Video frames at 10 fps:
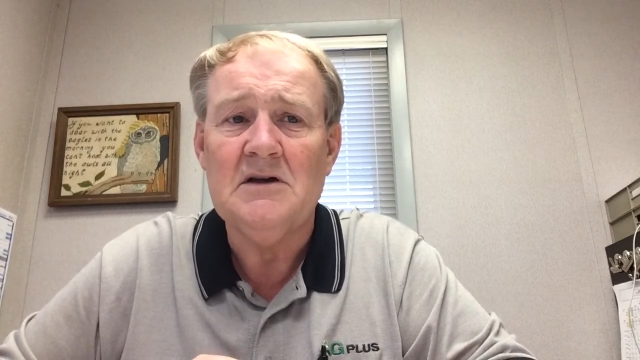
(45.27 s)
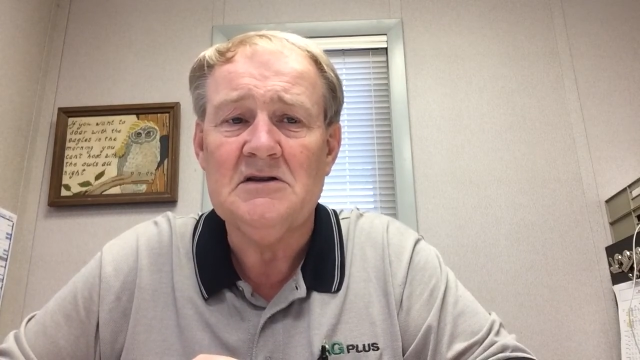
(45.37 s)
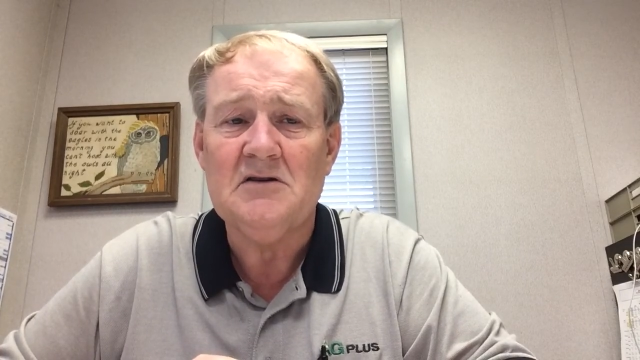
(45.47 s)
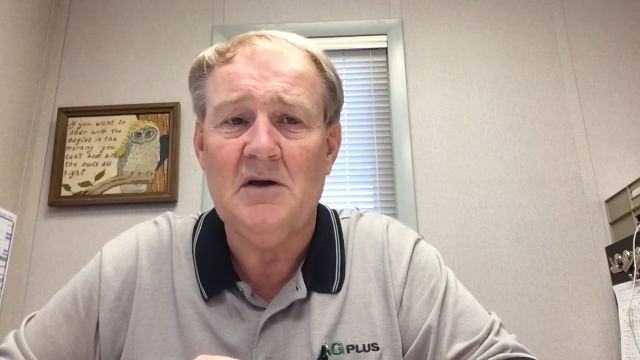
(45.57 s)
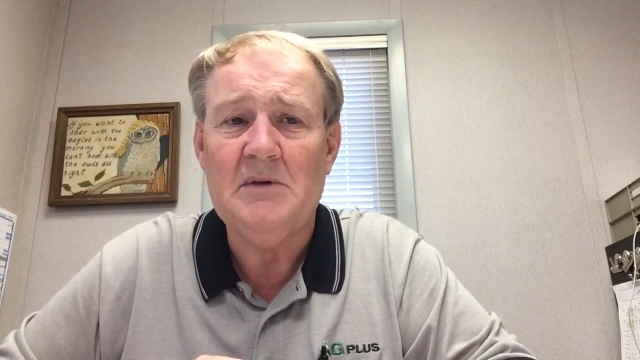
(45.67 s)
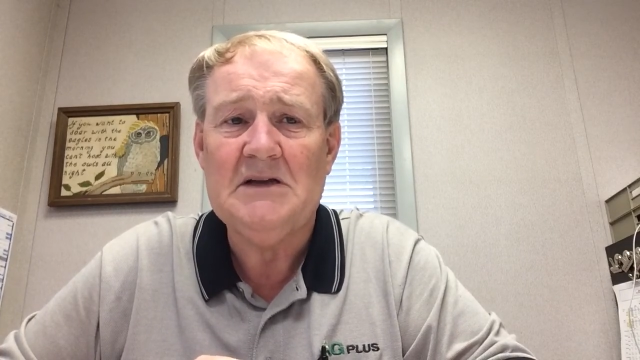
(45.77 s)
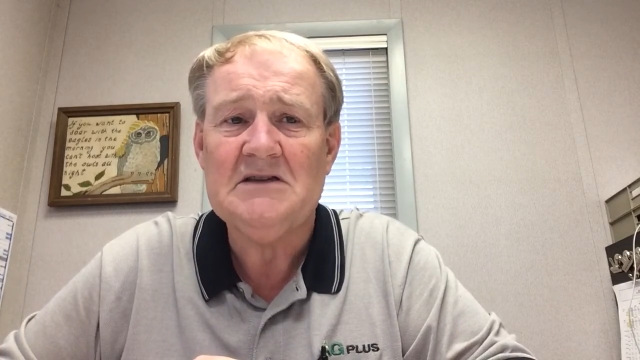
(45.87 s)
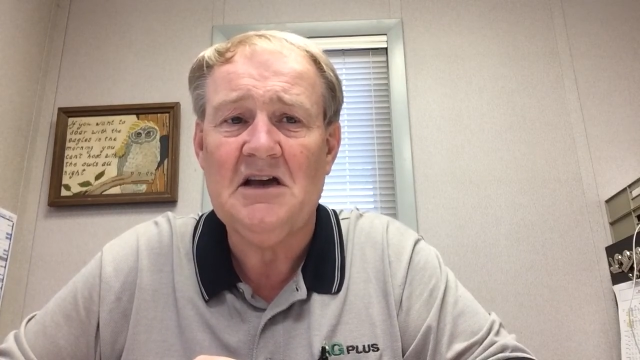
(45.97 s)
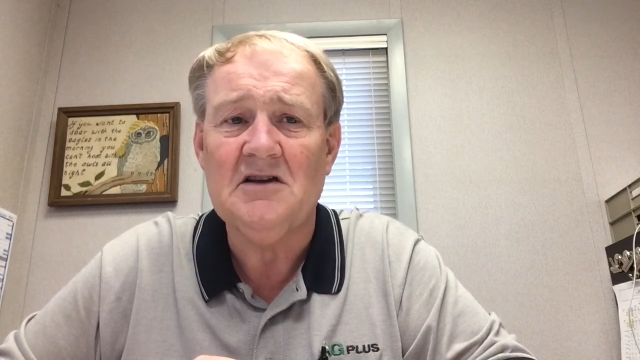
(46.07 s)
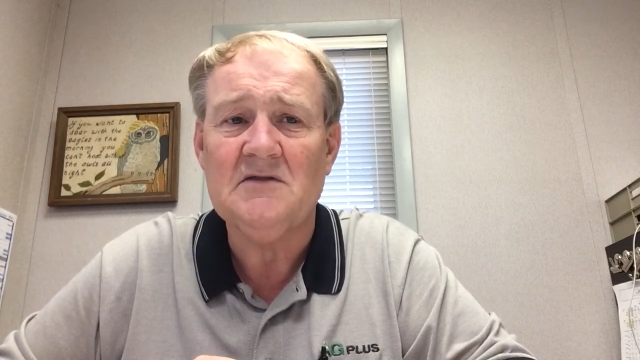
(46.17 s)
Soybean
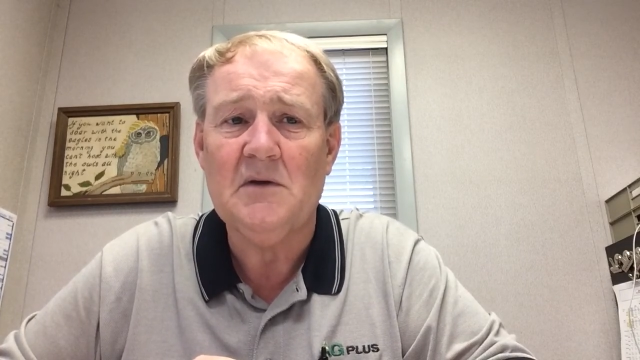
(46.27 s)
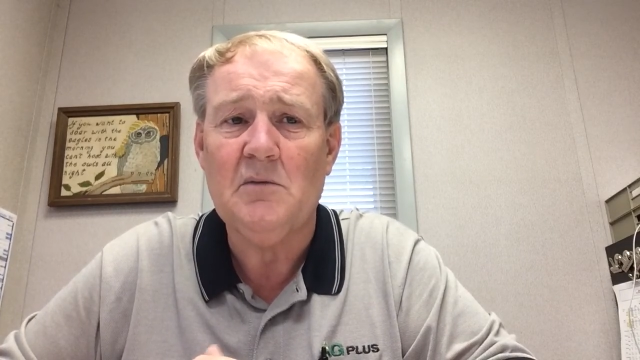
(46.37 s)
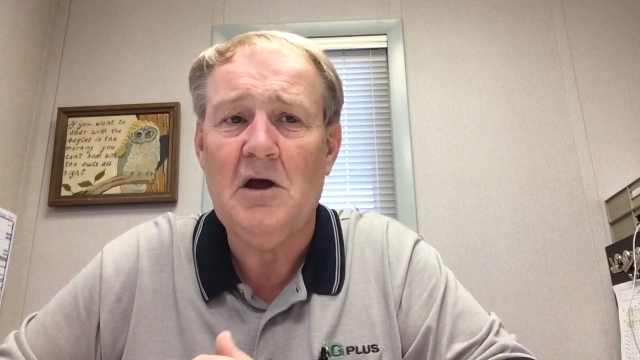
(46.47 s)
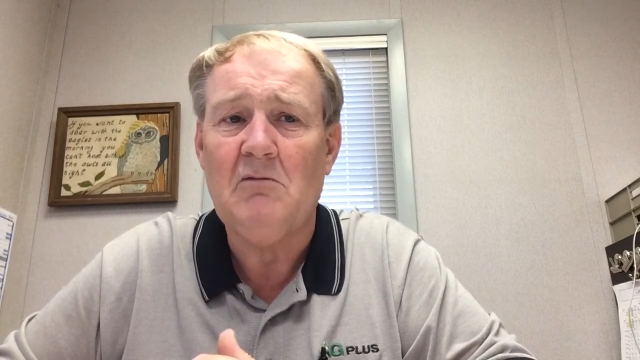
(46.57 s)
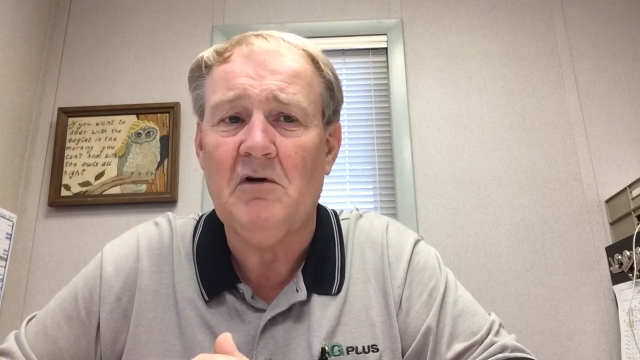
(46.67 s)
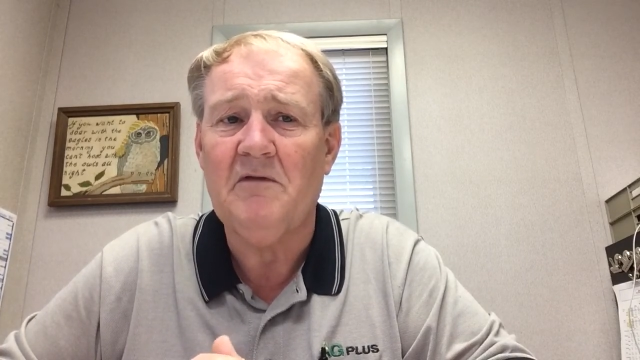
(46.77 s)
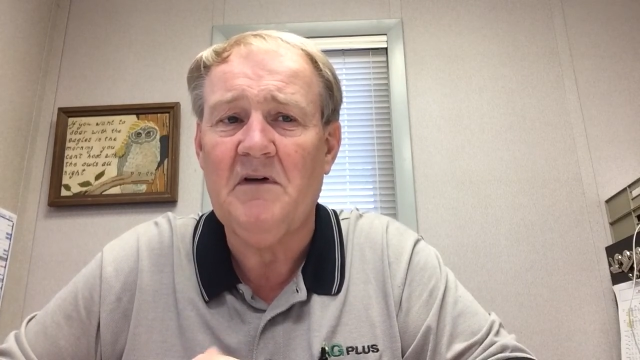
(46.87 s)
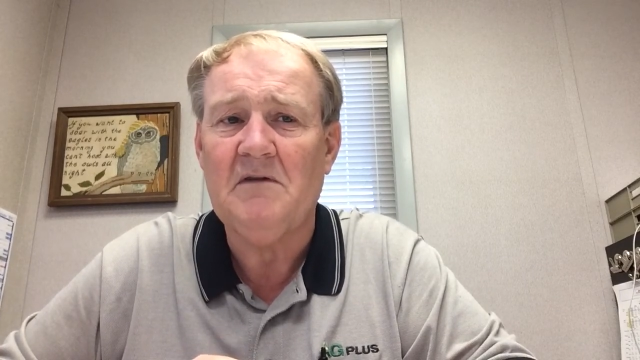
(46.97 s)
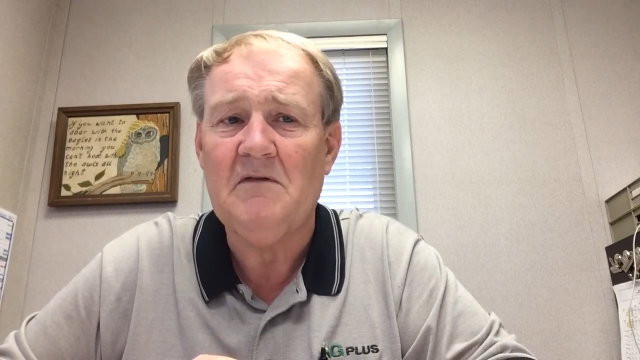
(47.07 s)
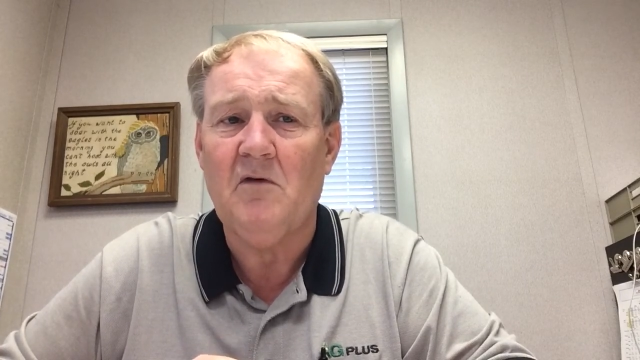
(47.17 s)
sales for the week were
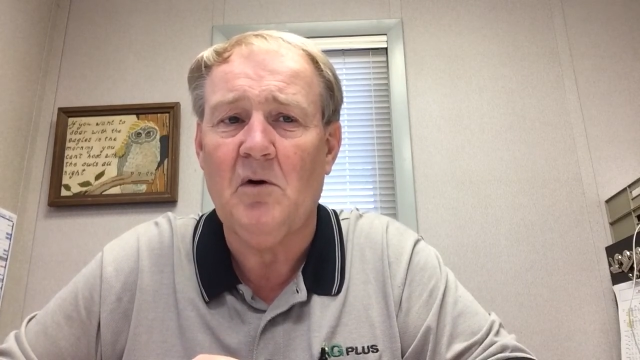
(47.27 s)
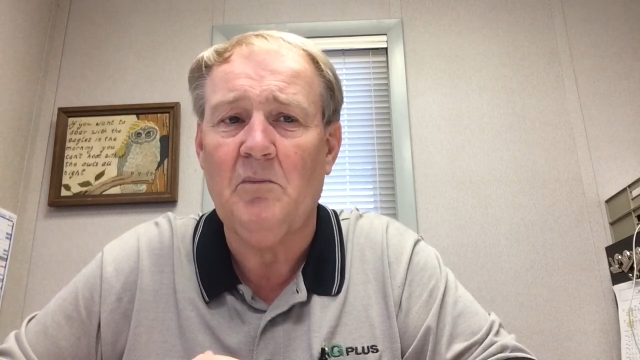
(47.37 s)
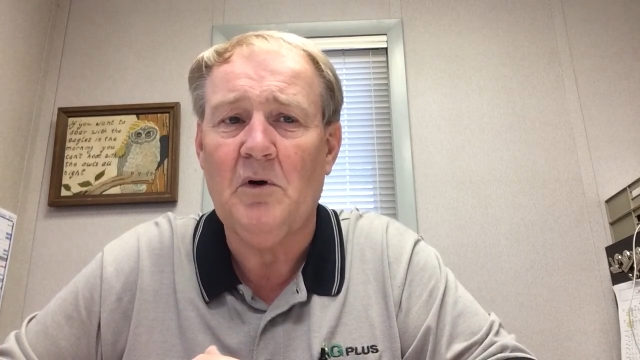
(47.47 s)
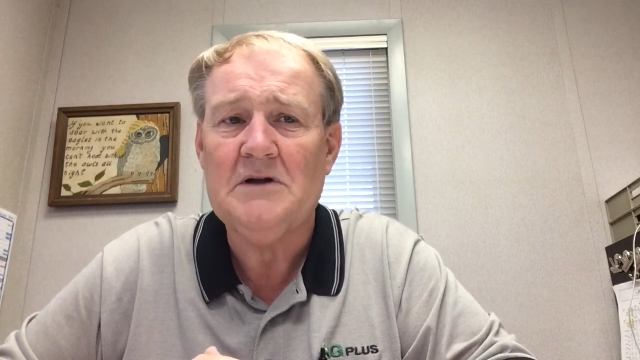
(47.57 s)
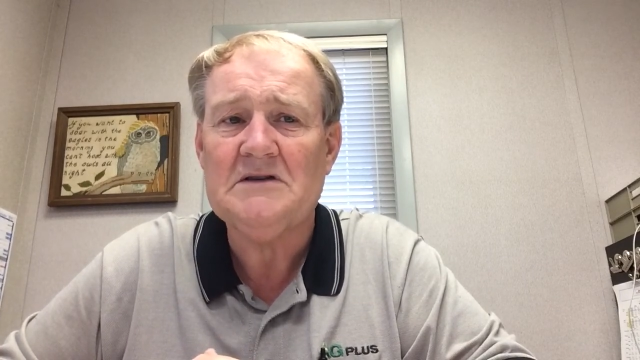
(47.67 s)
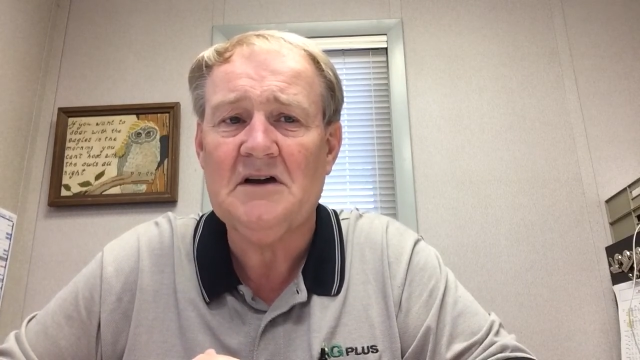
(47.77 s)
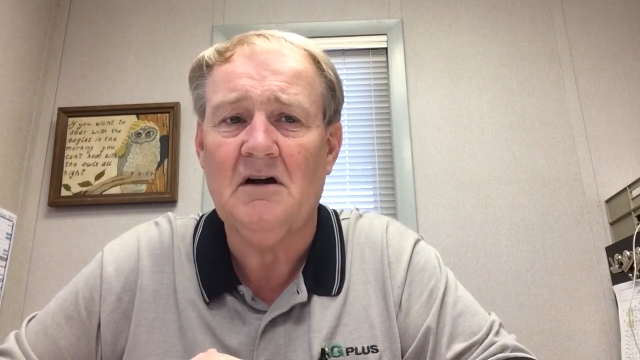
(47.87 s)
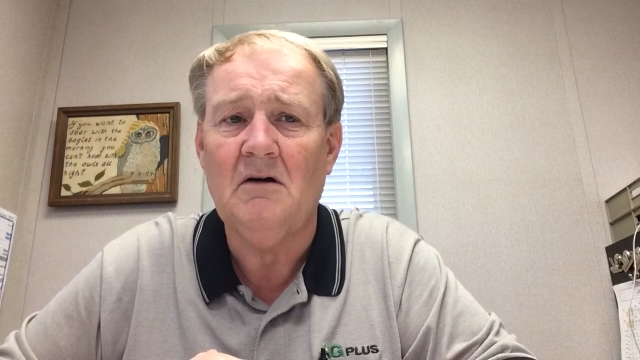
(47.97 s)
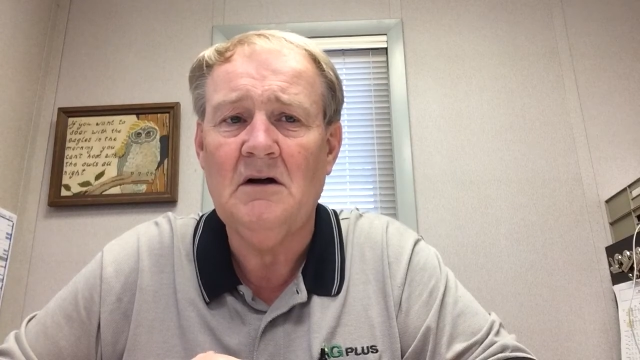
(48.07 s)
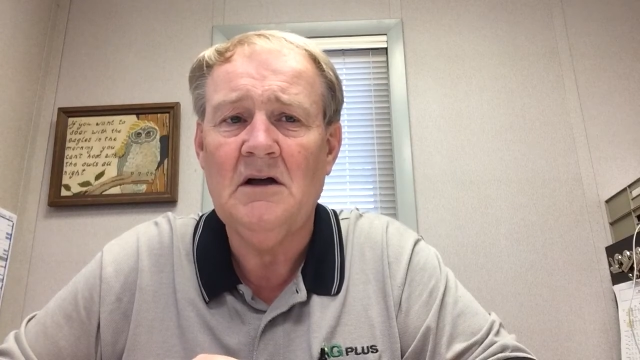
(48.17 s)
54.0,